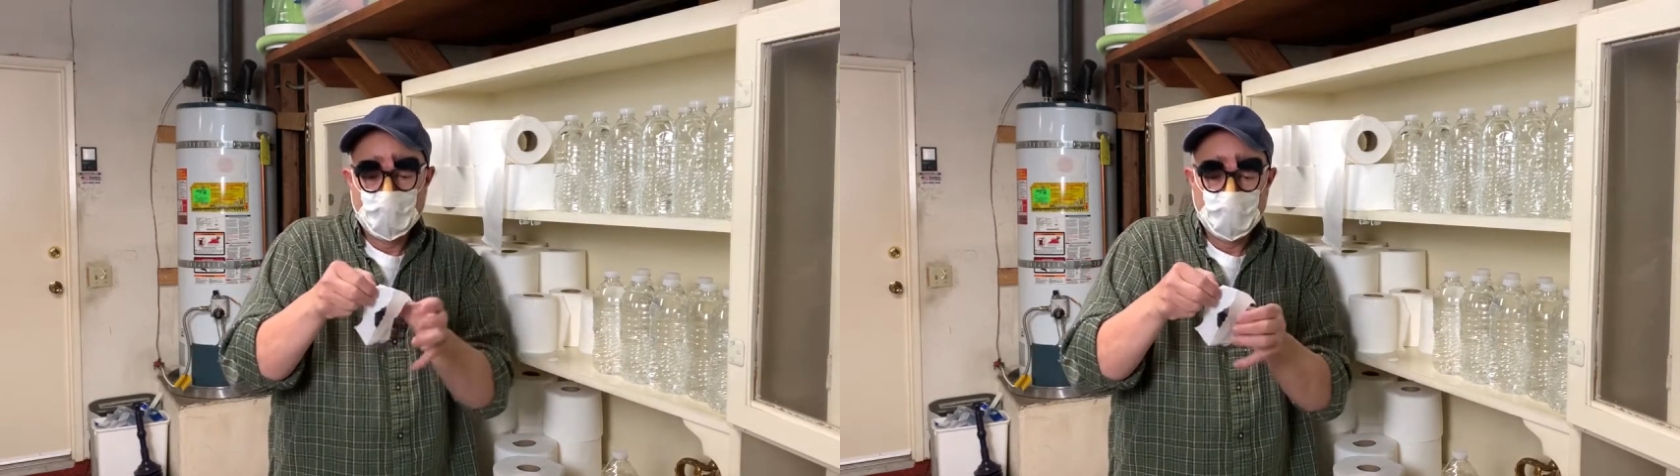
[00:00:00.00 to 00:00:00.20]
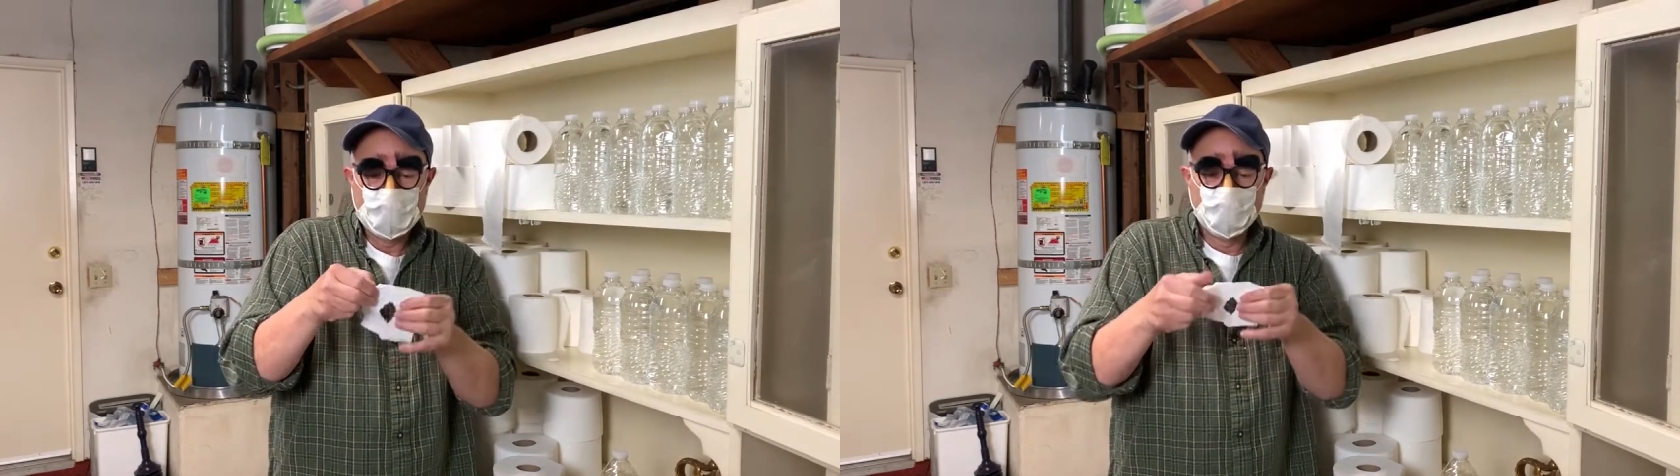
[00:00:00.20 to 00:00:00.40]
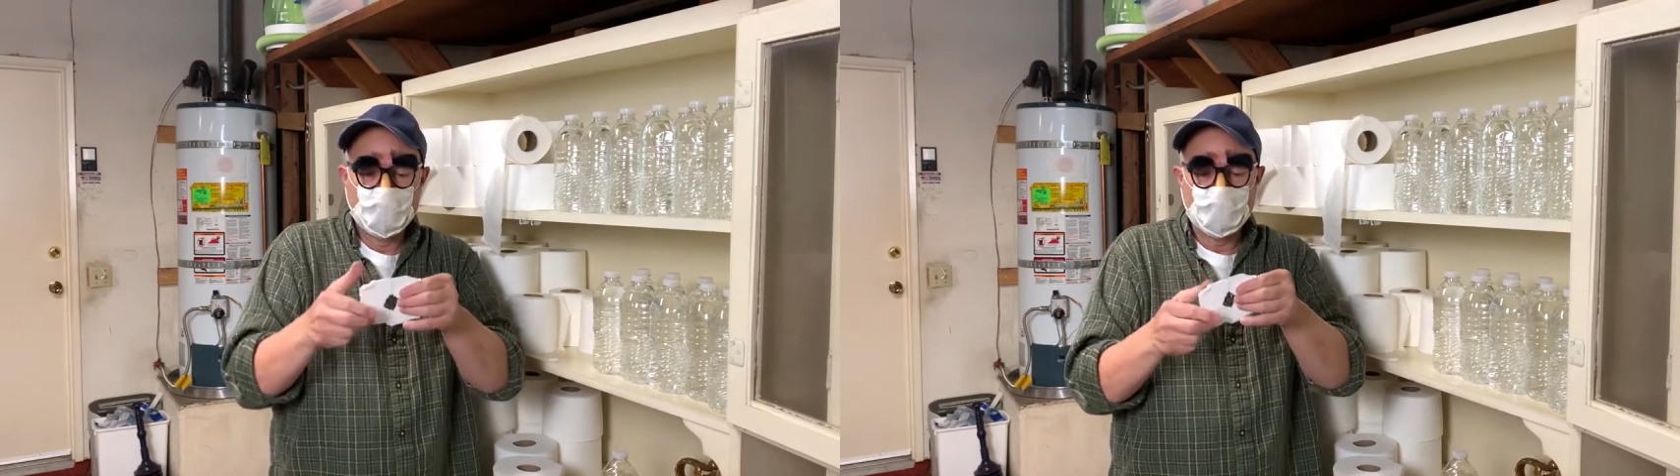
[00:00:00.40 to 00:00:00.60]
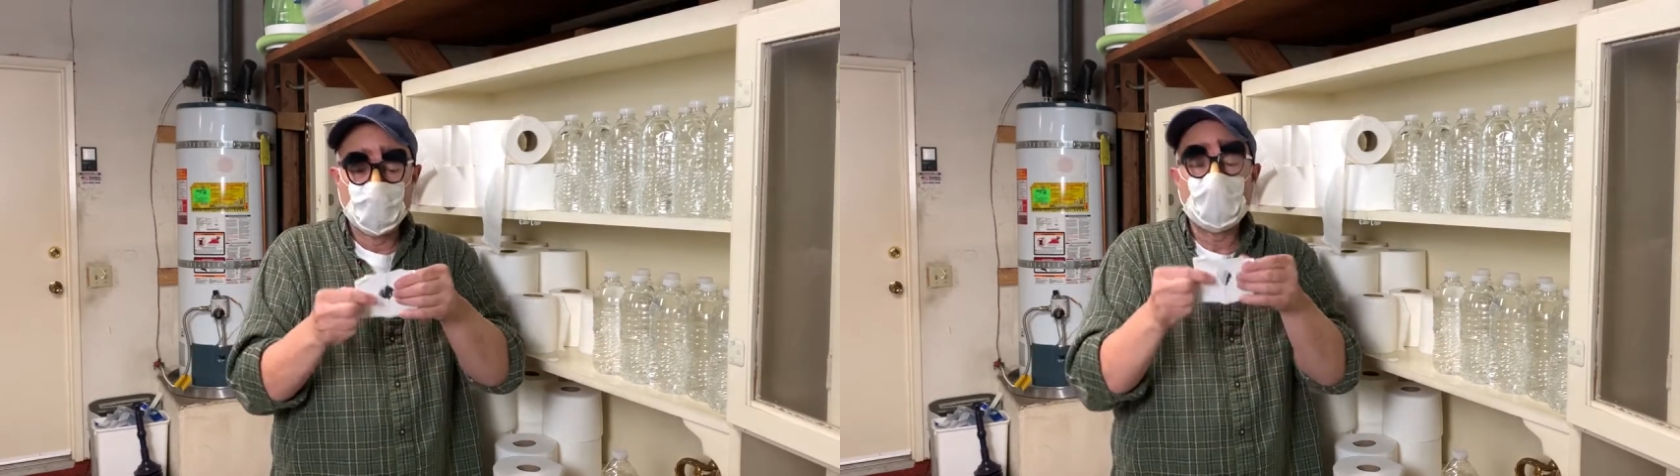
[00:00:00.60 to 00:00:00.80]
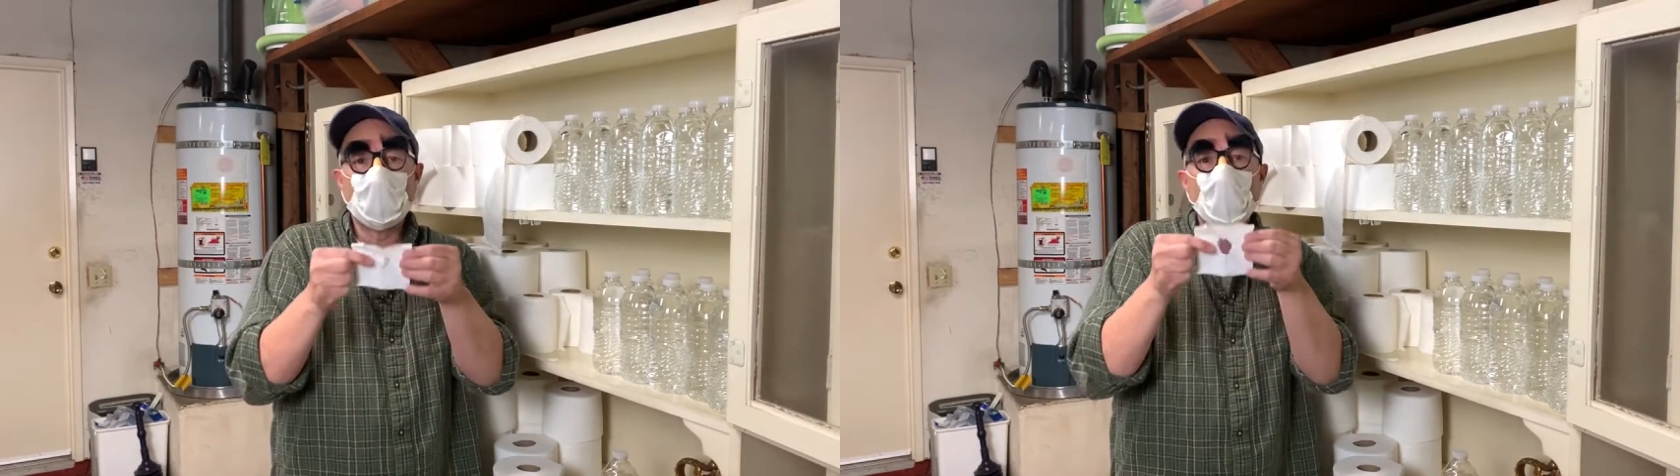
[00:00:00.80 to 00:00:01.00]
and then you
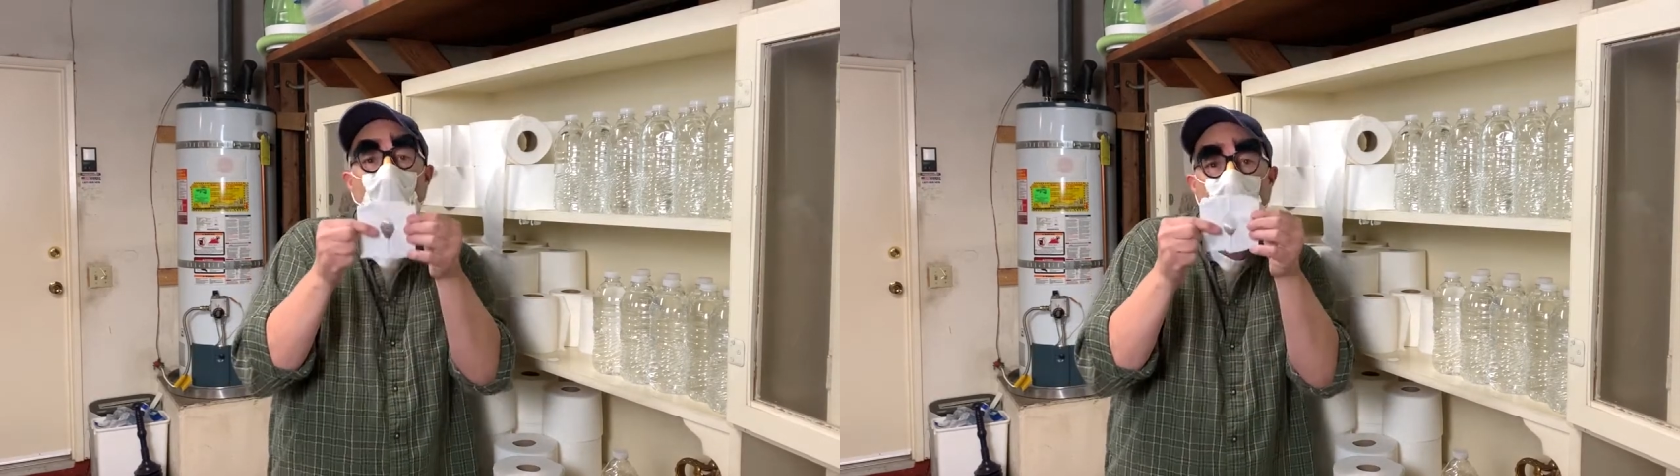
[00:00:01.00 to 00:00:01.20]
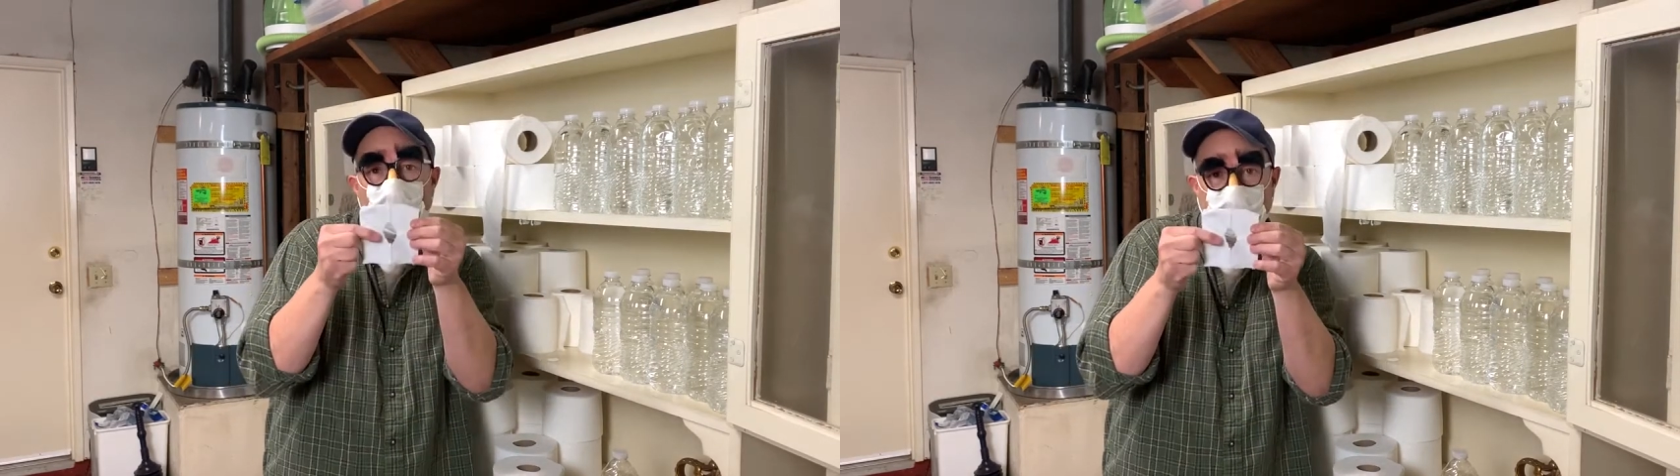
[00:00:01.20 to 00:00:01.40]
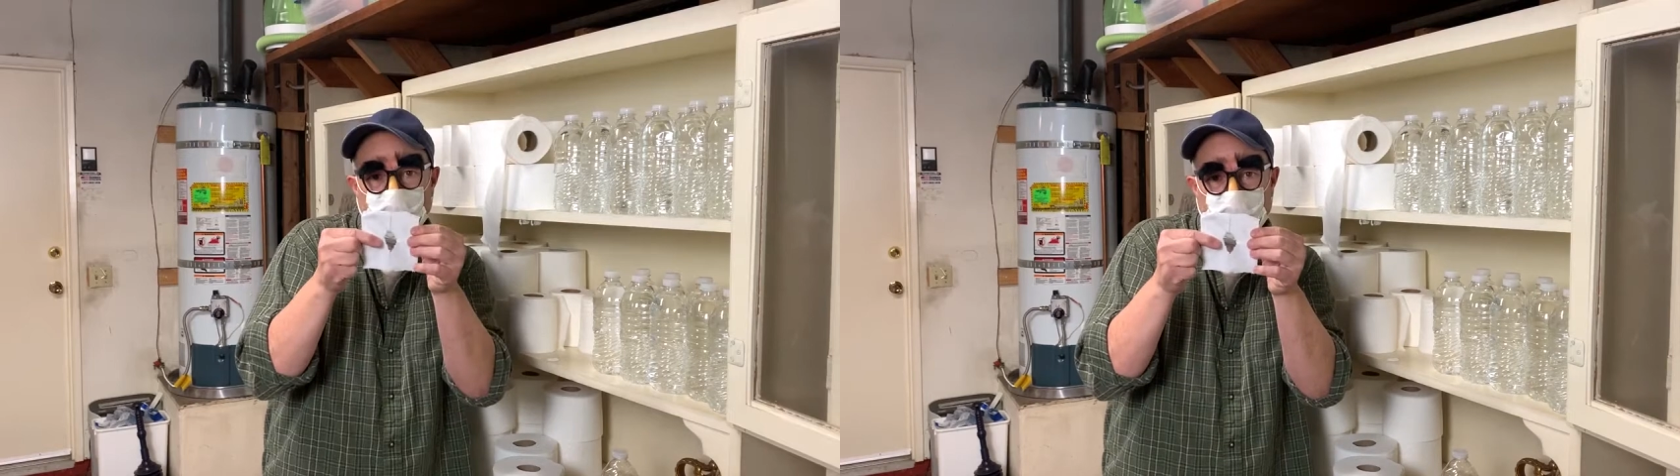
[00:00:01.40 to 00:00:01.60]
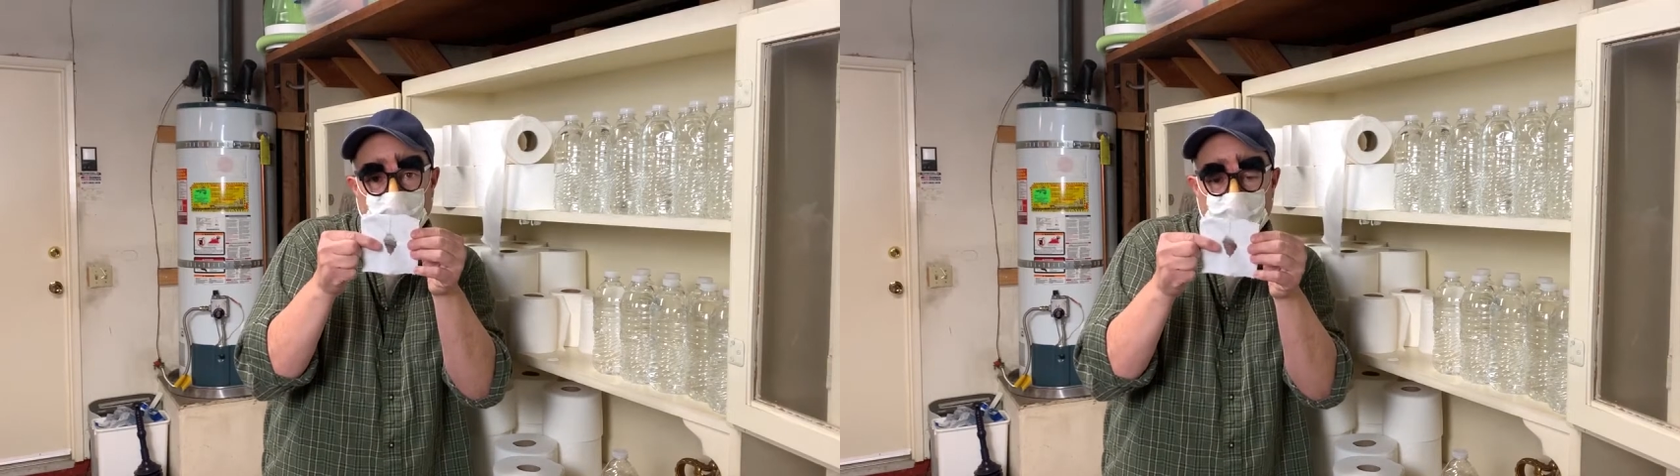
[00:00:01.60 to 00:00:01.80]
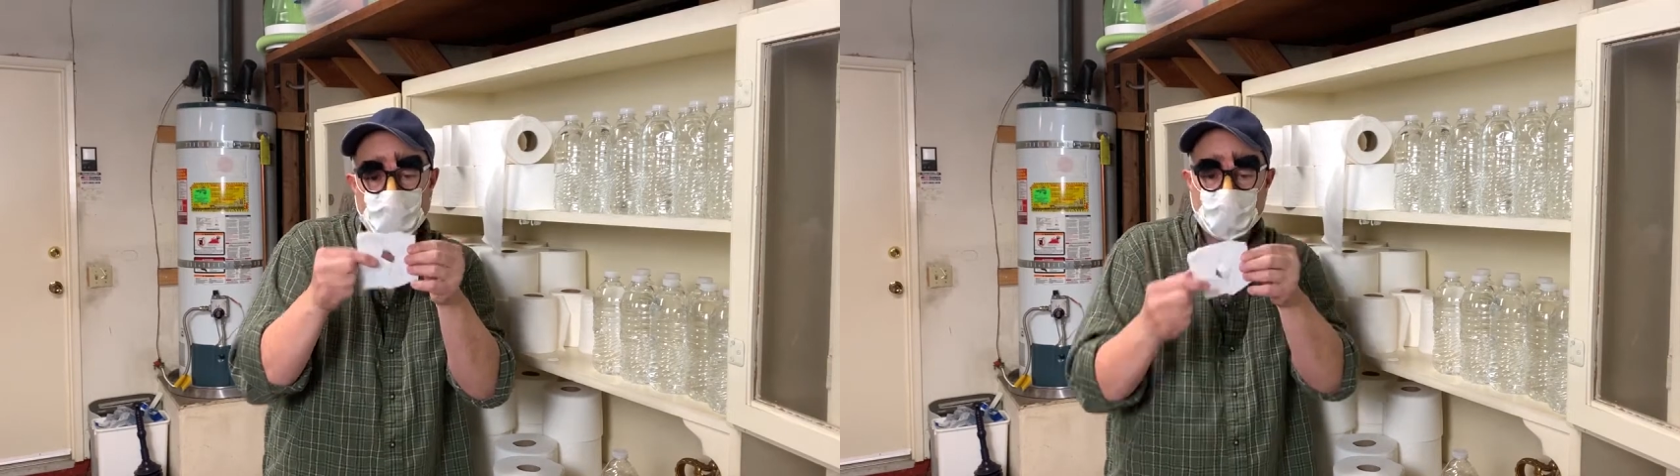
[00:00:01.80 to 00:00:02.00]
have a hole in it.